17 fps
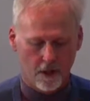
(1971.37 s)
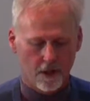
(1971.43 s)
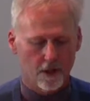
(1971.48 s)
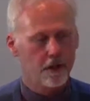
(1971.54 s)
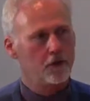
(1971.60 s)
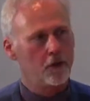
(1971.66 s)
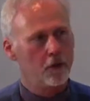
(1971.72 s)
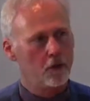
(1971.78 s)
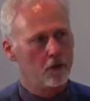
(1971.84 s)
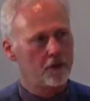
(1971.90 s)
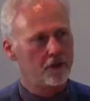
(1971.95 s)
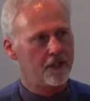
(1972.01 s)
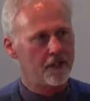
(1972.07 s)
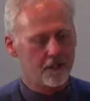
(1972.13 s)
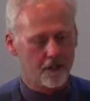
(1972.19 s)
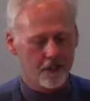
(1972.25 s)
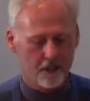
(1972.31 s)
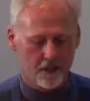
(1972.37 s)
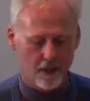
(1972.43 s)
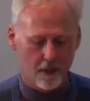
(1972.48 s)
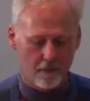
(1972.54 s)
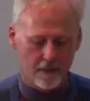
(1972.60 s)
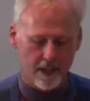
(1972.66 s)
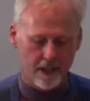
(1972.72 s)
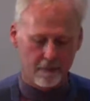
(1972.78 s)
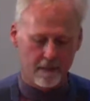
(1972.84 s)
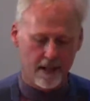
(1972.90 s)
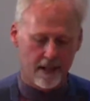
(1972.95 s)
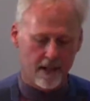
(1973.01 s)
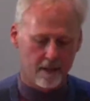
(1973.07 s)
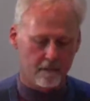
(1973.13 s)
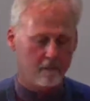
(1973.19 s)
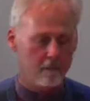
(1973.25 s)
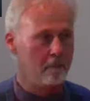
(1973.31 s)
Two 60-something
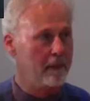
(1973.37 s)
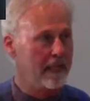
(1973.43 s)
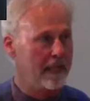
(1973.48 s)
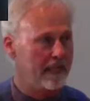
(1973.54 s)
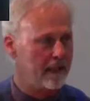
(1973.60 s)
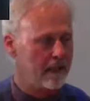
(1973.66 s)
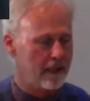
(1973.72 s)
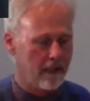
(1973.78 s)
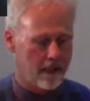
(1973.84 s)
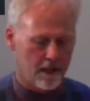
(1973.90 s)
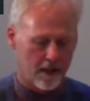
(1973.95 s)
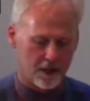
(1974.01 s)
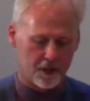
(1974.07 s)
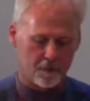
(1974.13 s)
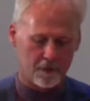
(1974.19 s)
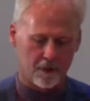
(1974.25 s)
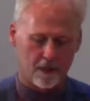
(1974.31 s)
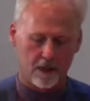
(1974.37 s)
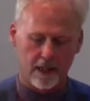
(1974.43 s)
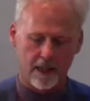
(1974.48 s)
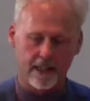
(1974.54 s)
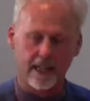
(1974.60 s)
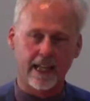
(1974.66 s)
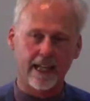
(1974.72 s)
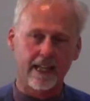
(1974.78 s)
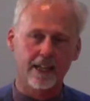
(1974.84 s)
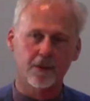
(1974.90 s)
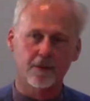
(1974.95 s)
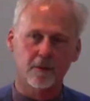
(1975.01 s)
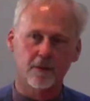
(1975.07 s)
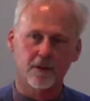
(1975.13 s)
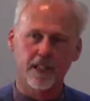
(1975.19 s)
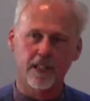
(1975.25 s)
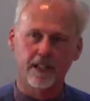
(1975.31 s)
men meet in a hospital, and they each
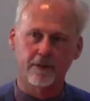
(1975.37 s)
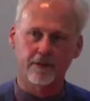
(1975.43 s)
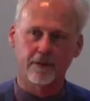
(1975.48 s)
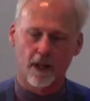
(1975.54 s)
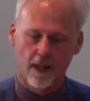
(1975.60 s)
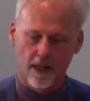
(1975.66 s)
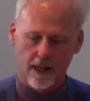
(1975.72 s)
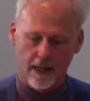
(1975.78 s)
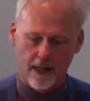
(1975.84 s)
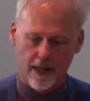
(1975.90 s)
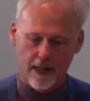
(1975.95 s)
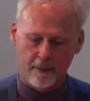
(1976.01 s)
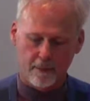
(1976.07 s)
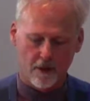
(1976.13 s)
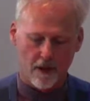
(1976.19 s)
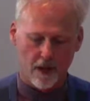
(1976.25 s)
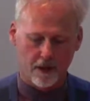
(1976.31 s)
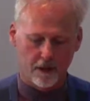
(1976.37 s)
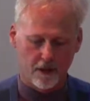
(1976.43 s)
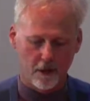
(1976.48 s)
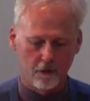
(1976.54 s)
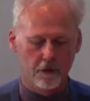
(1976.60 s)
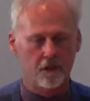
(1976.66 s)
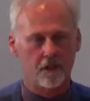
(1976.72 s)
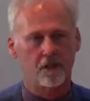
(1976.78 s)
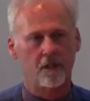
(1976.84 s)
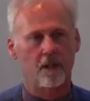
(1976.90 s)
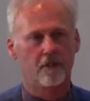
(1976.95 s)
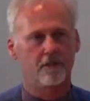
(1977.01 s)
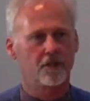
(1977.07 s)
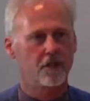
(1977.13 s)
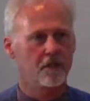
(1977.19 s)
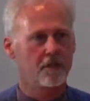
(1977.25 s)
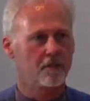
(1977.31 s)
receive a prognosis of
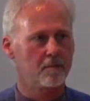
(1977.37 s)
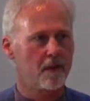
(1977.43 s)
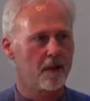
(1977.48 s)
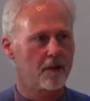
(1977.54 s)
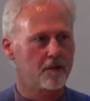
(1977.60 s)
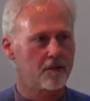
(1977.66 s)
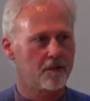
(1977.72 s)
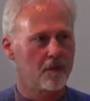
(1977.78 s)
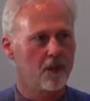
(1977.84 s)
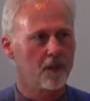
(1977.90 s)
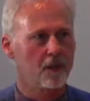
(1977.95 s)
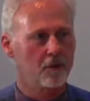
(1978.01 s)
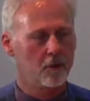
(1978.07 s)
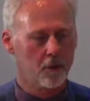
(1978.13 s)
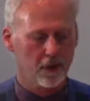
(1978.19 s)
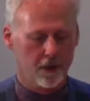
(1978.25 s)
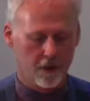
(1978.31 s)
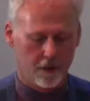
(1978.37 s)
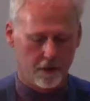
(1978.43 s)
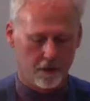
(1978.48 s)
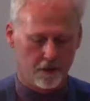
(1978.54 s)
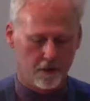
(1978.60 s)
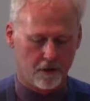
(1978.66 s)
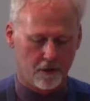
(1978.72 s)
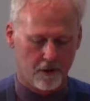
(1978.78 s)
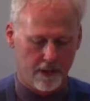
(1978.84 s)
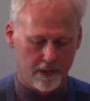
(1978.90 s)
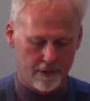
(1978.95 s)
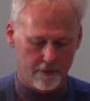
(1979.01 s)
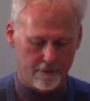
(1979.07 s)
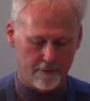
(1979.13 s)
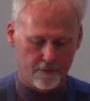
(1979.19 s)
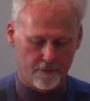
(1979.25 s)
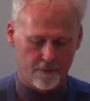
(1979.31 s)
6 months to a year to
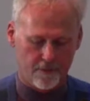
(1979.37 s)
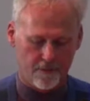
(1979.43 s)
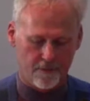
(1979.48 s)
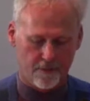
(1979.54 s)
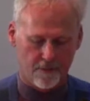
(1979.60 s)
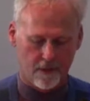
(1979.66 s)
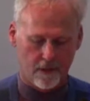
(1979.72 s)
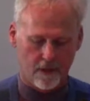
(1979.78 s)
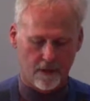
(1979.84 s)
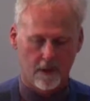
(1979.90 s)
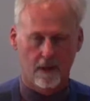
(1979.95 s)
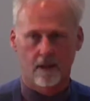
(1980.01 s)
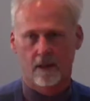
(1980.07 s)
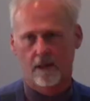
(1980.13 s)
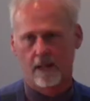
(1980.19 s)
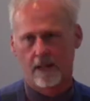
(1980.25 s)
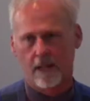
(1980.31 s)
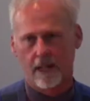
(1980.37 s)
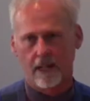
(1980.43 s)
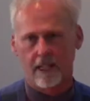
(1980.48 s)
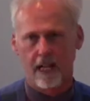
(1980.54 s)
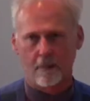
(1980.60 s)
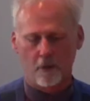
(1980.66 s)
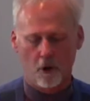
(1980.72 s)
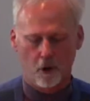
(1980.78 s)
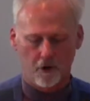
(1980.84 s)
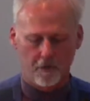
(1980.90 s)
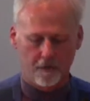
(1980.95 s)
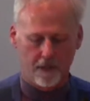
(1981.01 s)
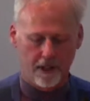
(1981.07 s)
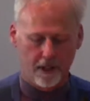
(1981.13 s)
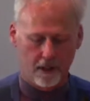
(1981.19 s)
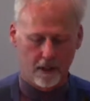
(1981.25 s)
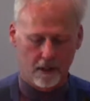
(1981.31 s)
live. And they both
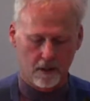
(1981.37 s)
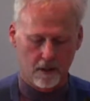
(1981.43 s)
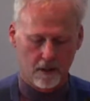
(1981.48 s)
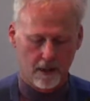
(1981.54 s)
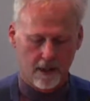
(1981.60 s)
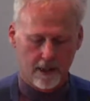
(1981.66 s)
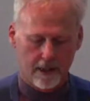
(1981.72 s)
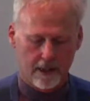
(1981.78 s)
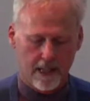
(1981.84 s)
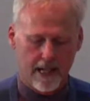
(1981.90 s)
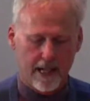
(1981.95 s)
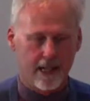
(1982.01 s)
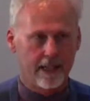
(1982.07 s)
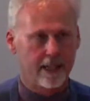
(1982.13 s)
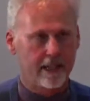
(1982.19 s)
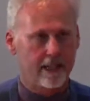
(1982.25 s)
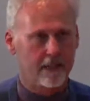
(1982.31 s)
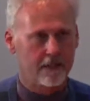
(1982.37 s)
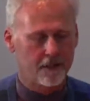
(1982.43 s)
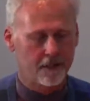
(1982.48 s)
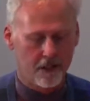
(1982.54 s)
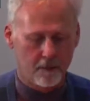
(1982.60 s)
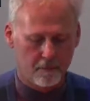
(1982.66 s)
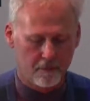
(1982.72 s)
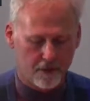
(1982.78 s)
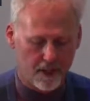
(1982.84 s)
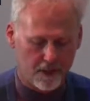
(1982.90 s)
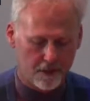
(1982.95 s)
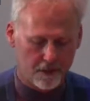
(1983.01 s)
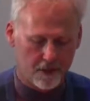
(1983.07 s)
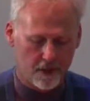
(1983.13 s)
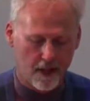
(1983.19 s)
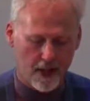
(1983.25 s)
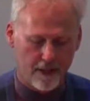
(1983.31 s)
feel that in some
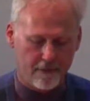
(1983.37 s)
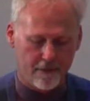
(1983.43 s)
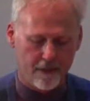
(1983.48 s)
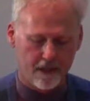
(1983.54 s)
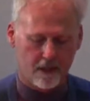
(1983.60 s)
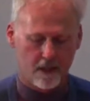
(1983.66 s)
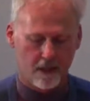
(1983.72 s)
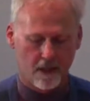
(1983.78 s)
sense life has